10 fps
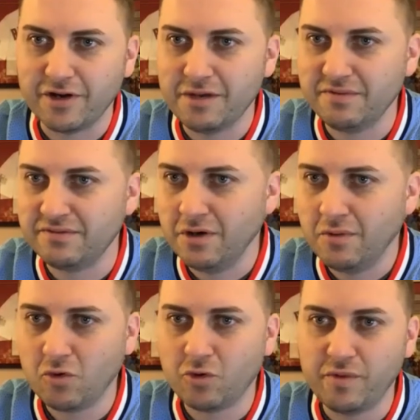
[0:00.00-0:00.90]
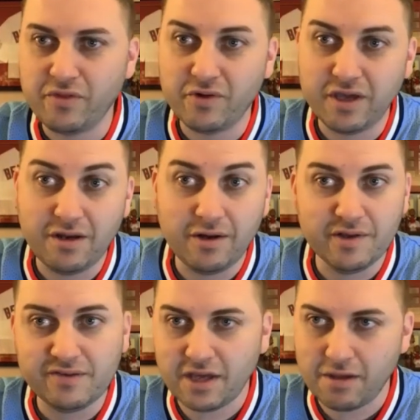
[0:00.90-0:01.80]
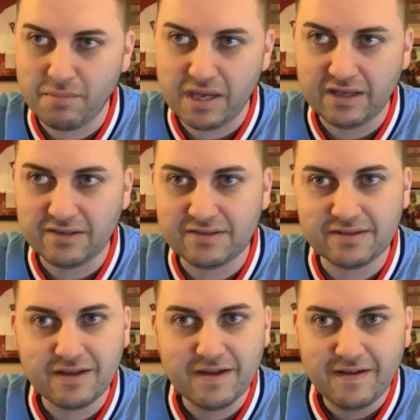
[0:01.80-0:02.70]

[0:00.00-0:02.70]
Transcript: or he was working with Okendo at second base.